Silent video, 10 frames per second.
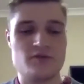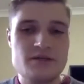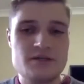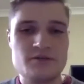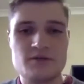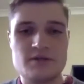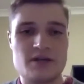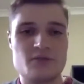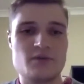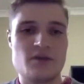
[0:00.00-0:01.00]
still
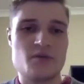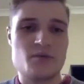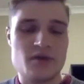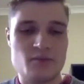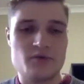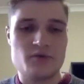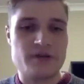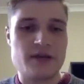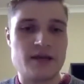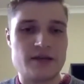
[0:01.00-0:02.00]
connect with other people
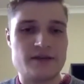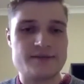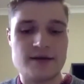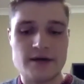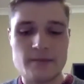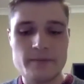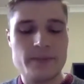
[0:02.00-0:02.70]
studying at this time.